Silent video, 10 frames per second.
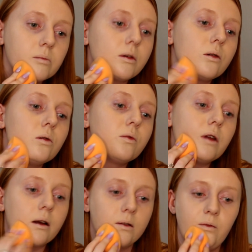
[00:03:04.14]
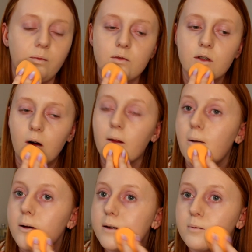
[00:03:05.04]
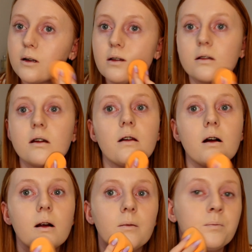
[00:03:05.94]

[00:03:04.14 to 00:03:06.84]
But hopefully I can sort that with some concealer.